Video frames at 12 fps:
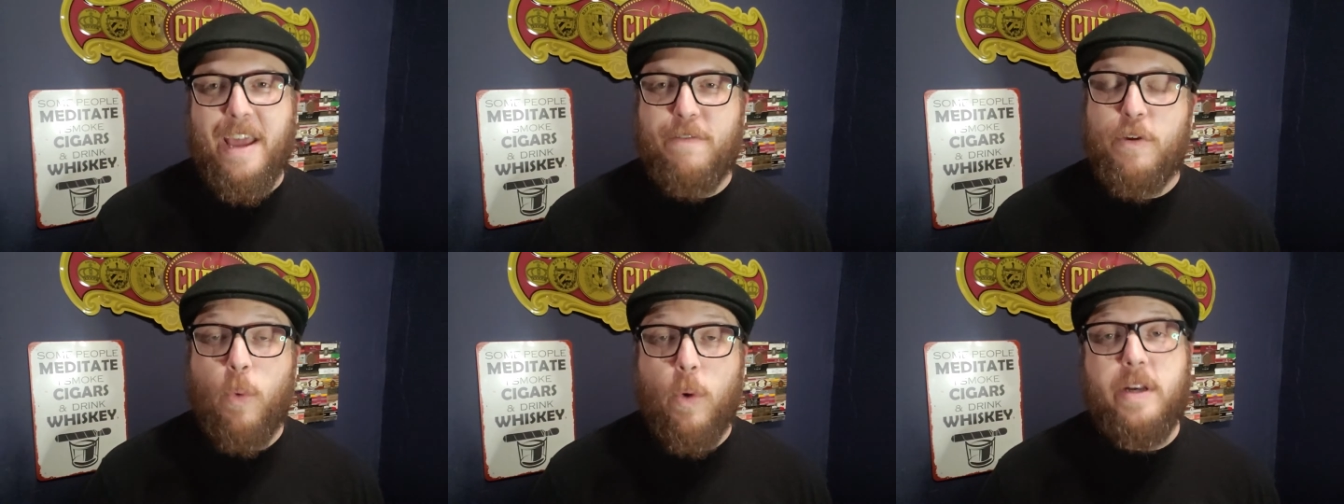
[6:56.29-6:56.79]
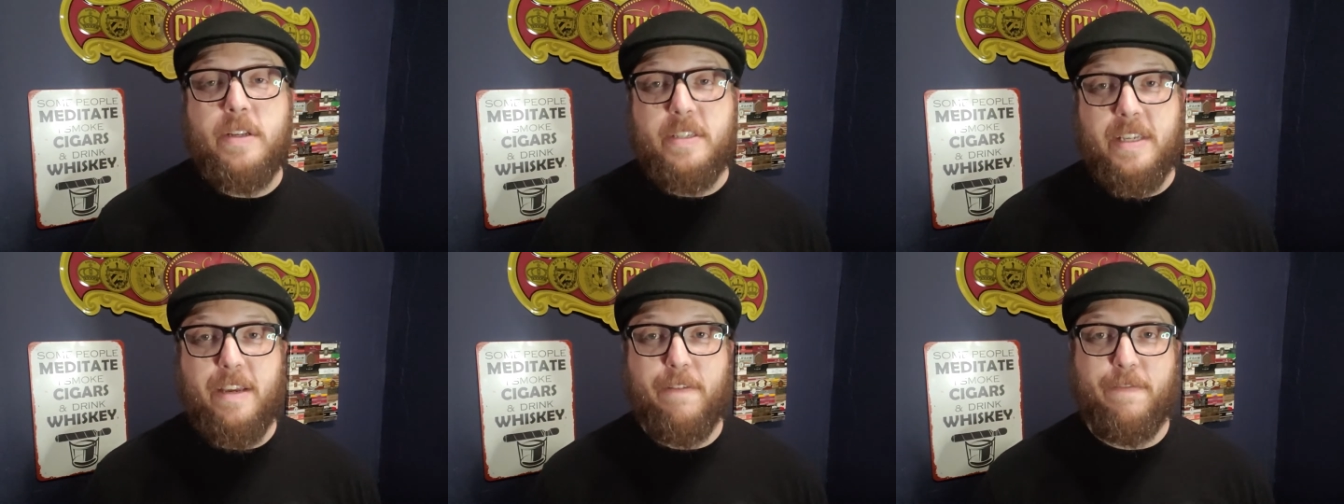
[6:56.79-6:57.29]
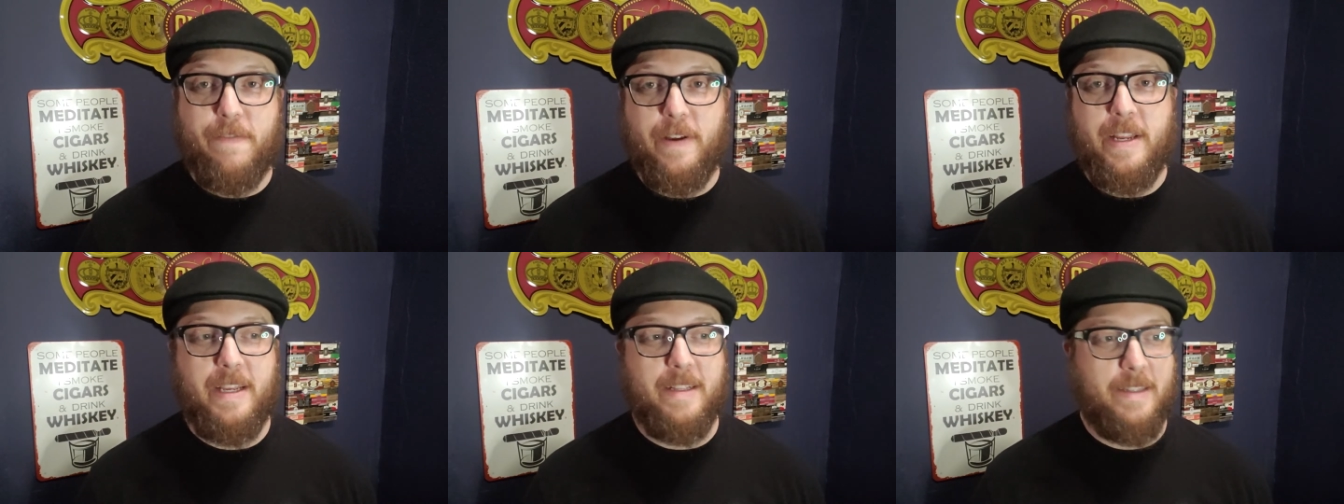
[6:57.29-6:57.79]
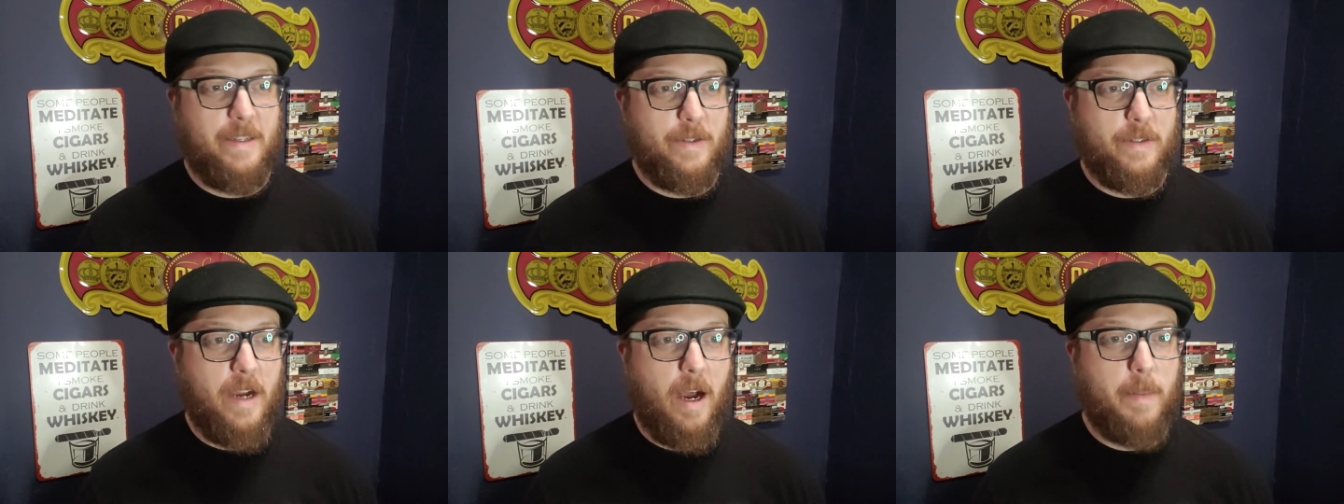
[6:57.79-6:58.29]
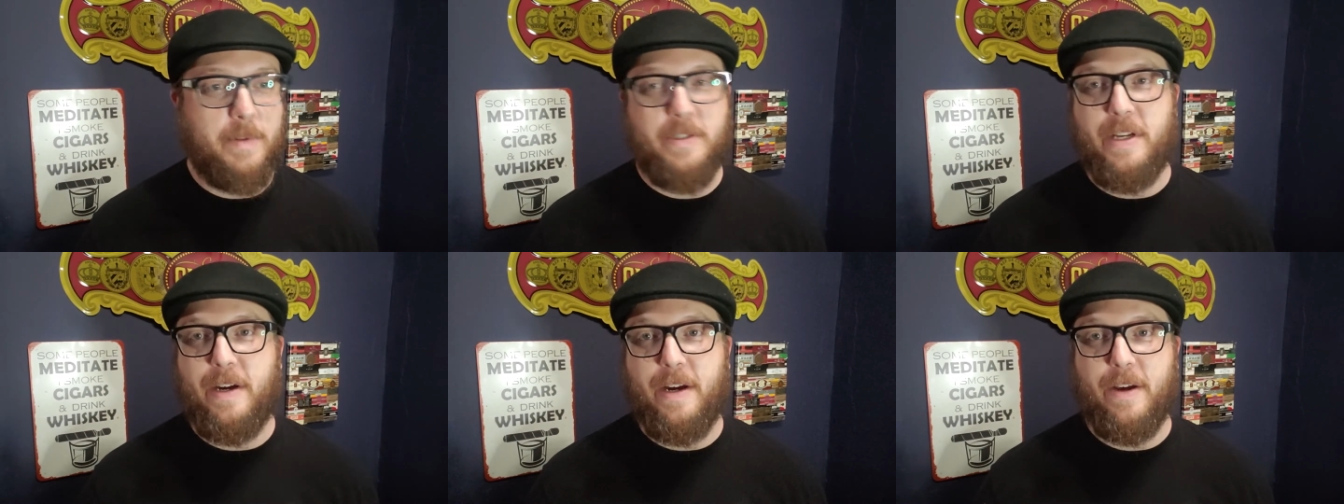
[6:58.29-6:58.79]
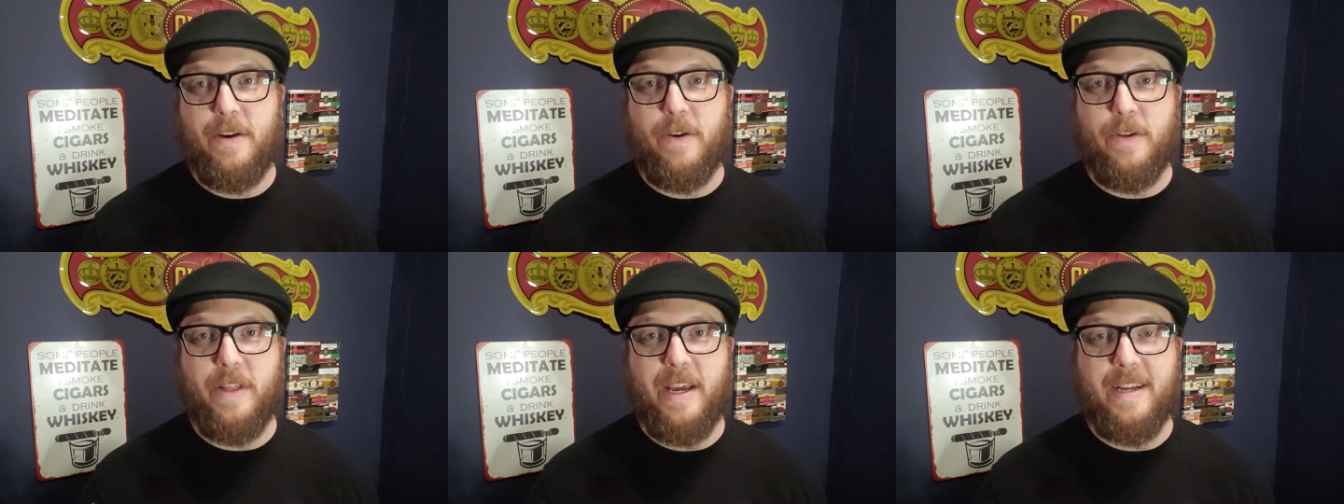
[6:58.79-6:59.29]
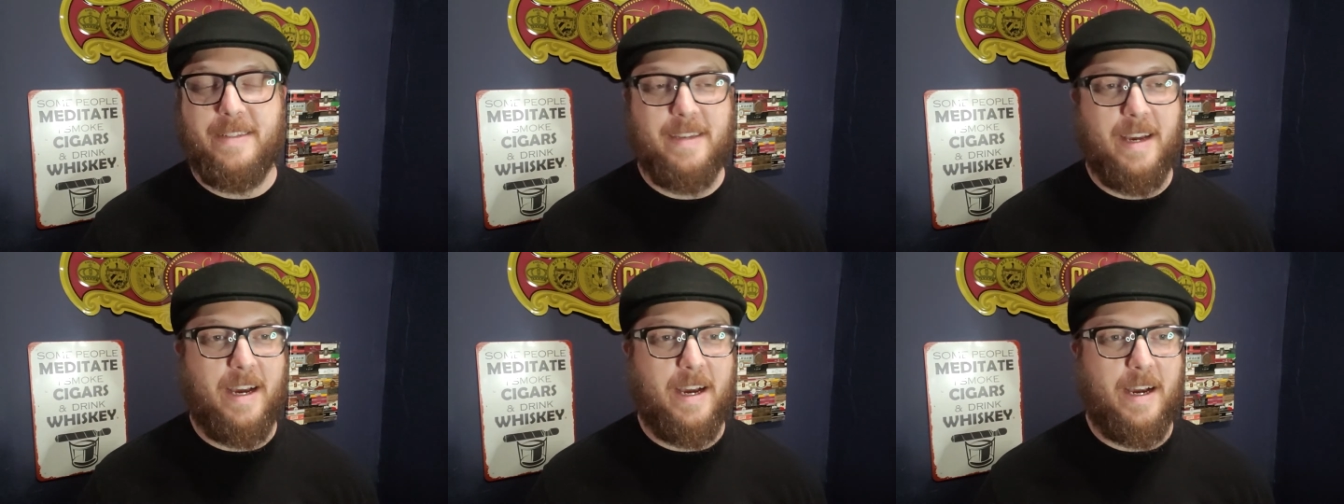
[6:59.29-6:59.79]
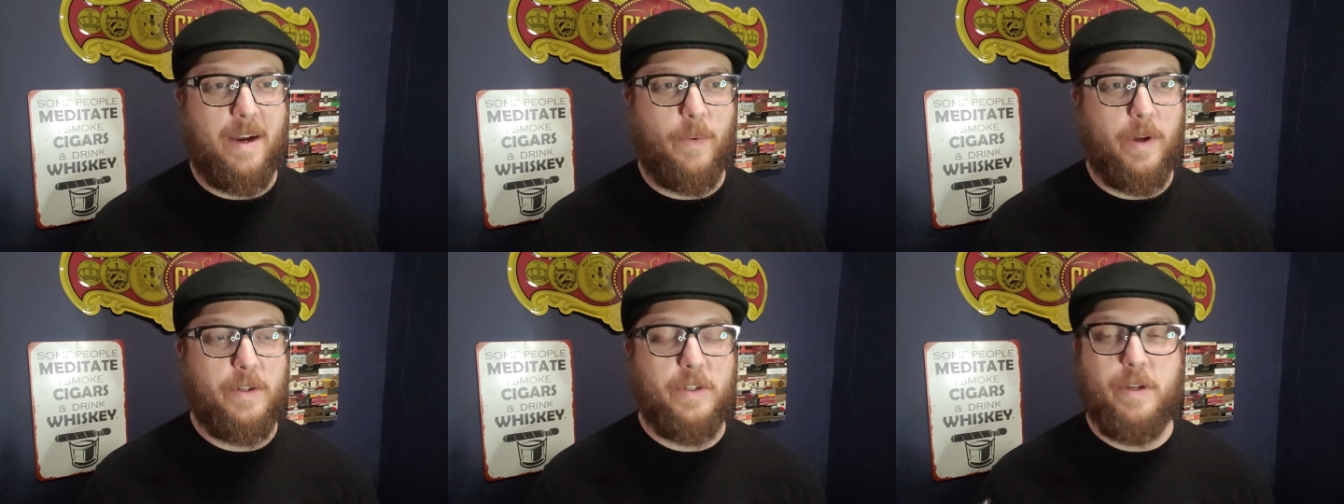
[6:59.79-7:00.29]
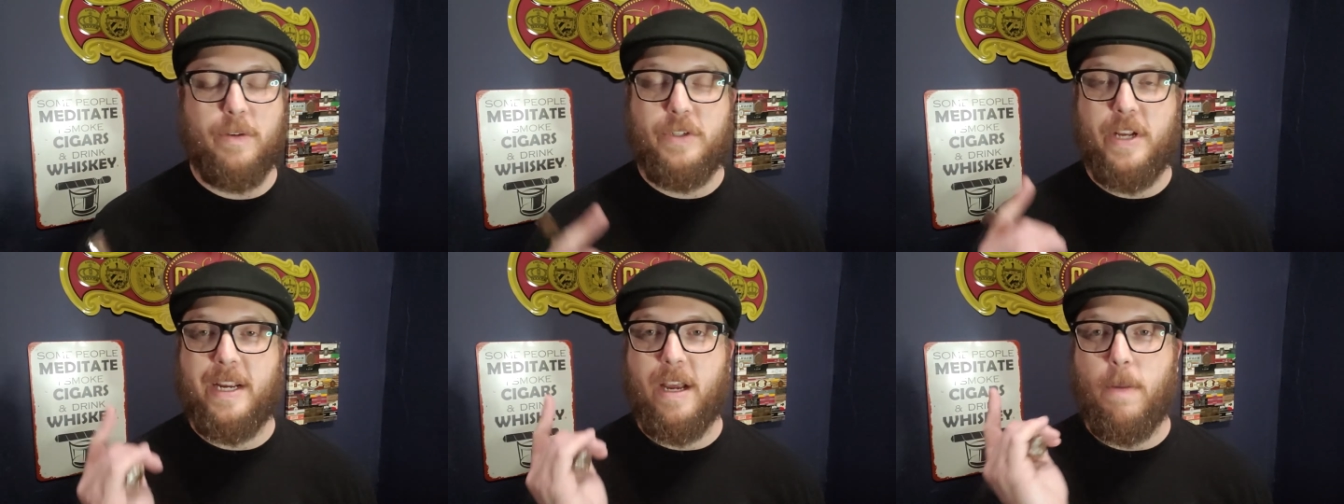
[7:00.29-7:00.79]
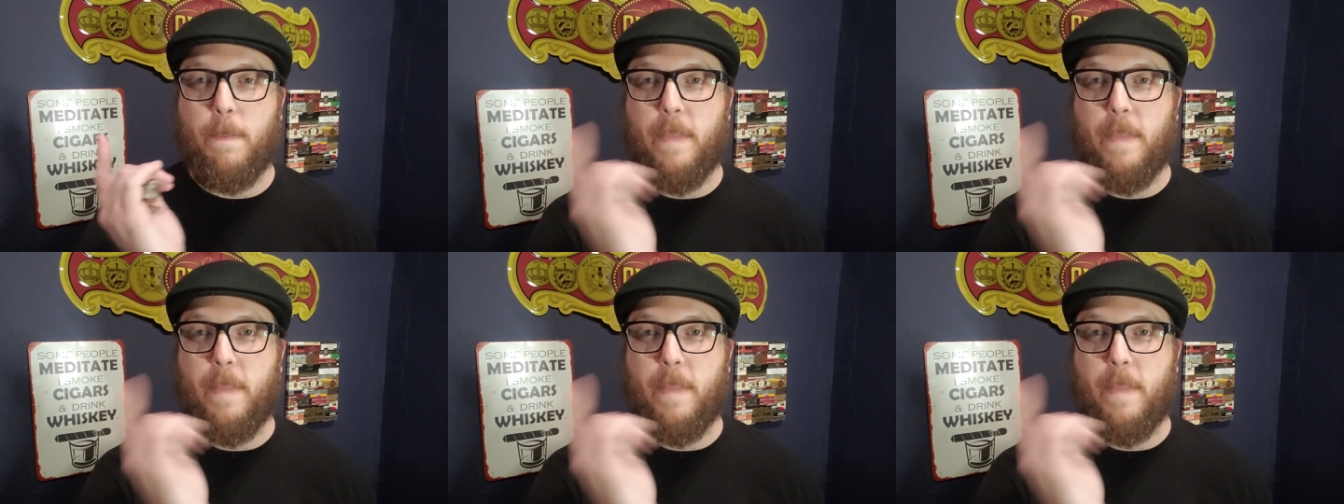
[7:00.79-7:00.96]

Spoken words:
if you want to see a funny little commentary on all that, why don't you go check out